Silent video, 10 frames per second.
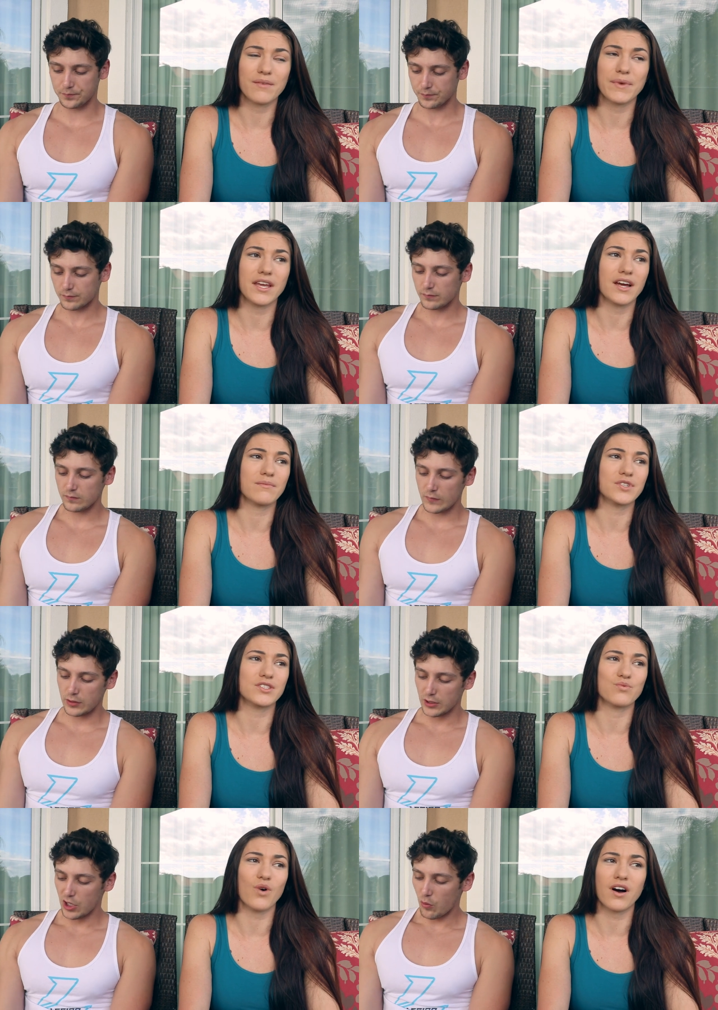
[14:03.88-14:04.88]
Speaker 1: I mean, I'm just
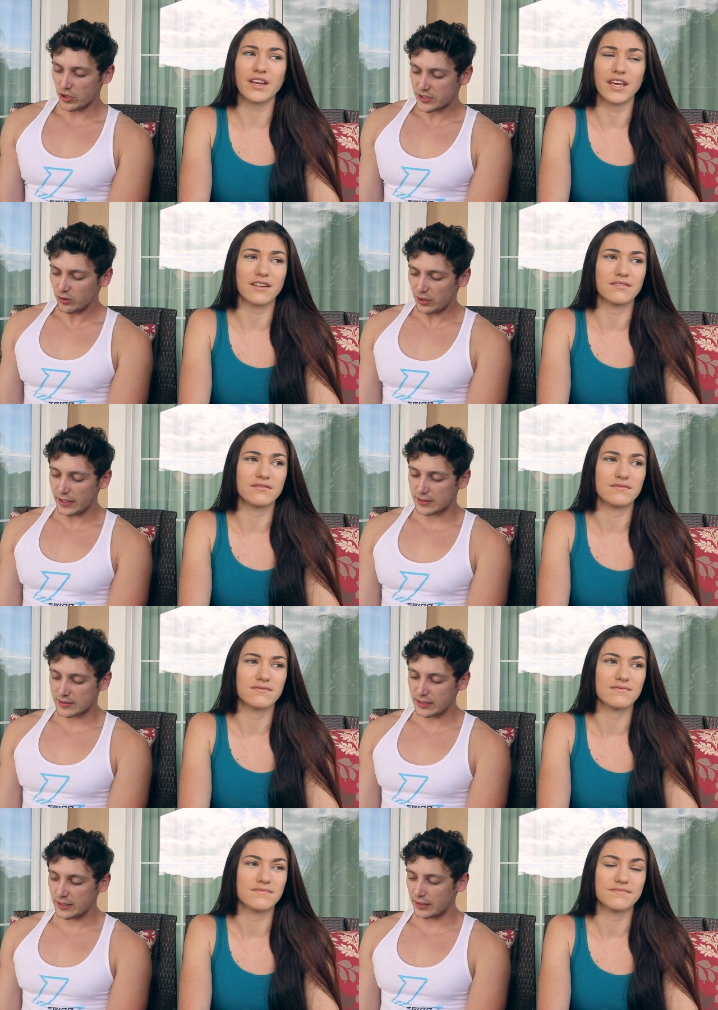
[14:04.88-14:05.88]
walking. We're
Speaker 2: still like
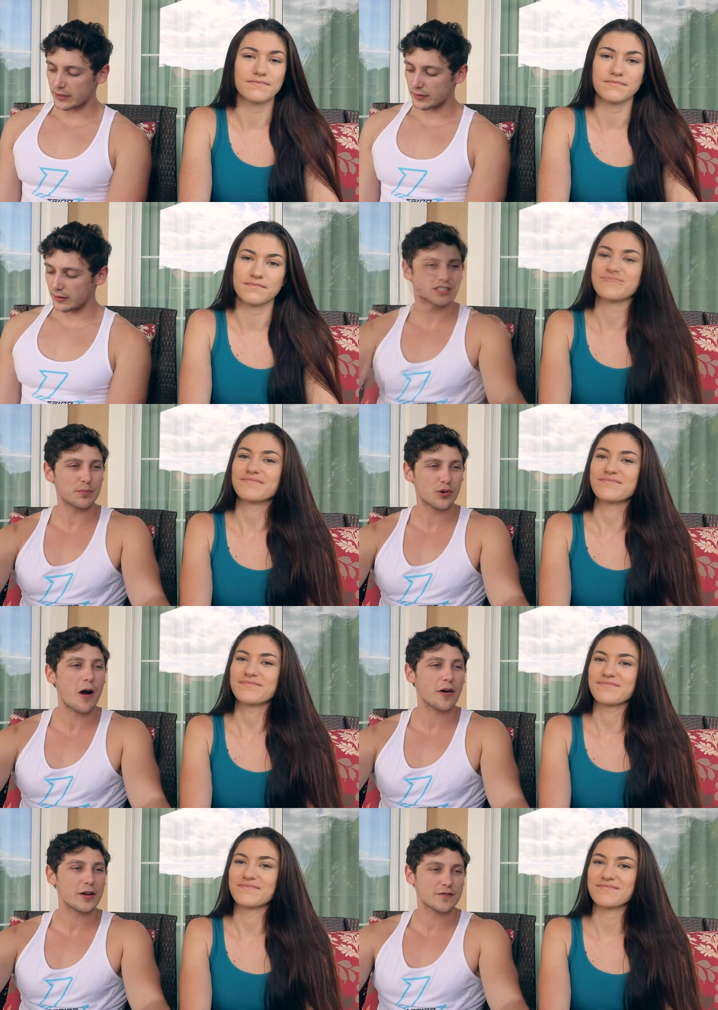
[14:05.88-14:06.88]
seeing some
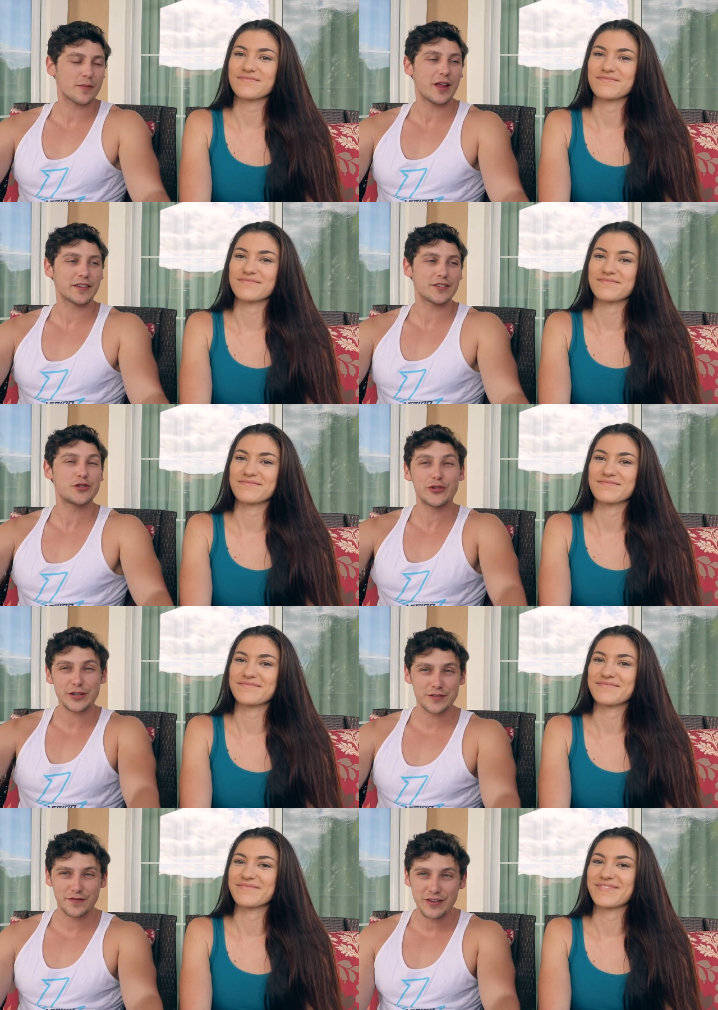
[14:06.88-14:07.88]
progress from like the
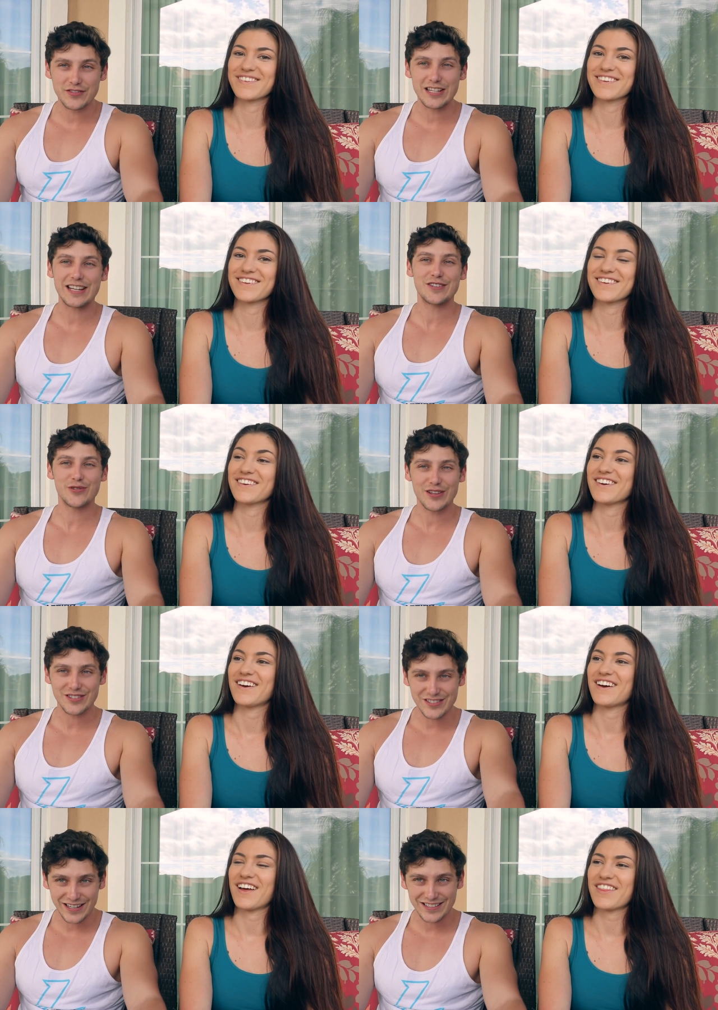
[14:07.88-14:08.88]
2015,
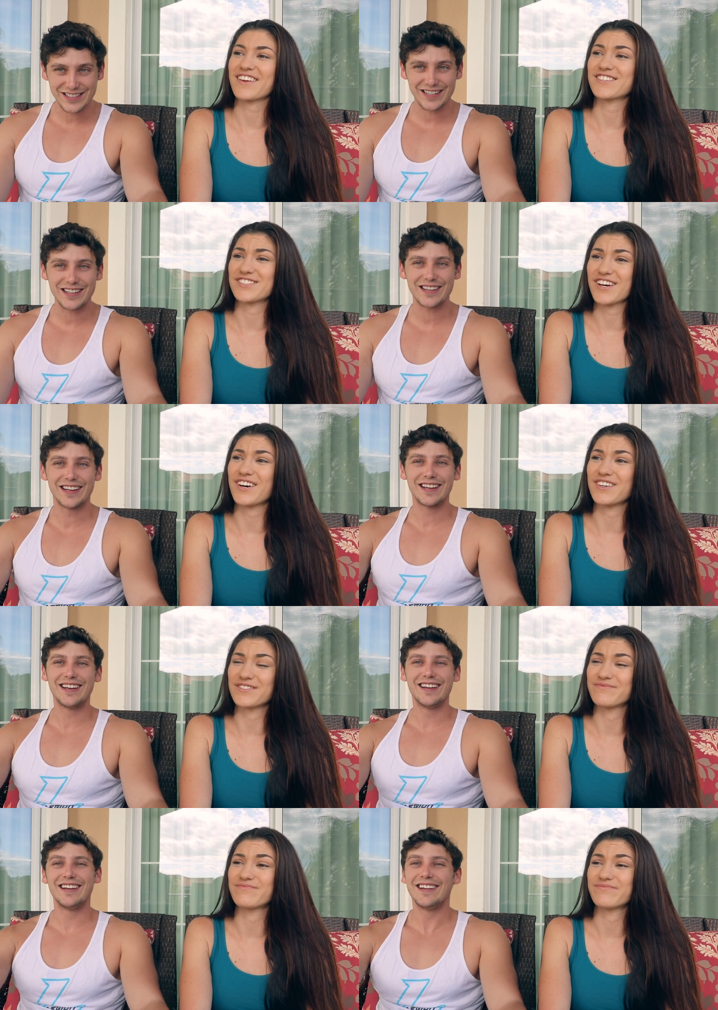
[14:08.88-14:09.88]
2016 so.
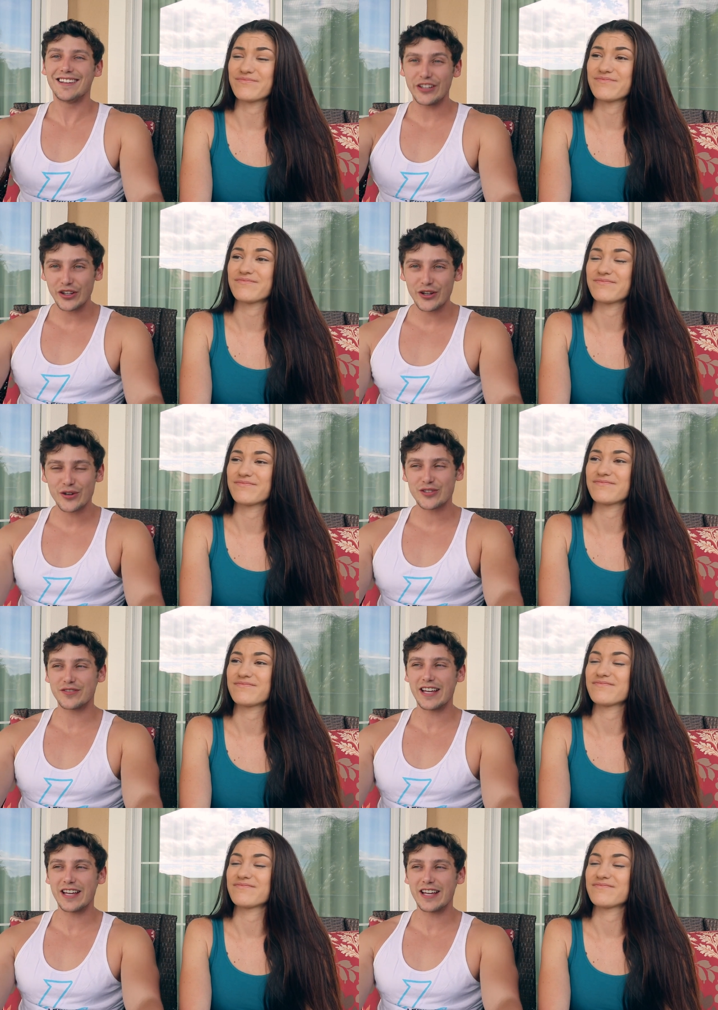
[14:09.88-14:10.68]
years of